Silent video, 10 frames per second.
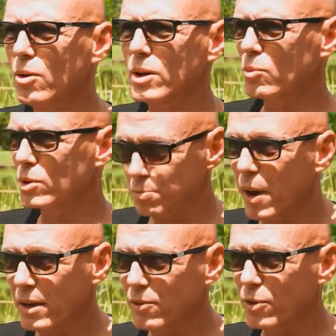It was
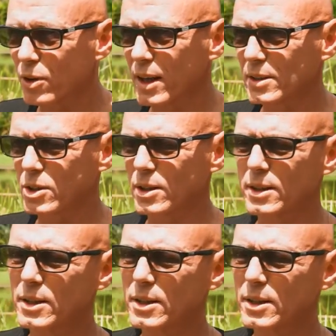painful, actually.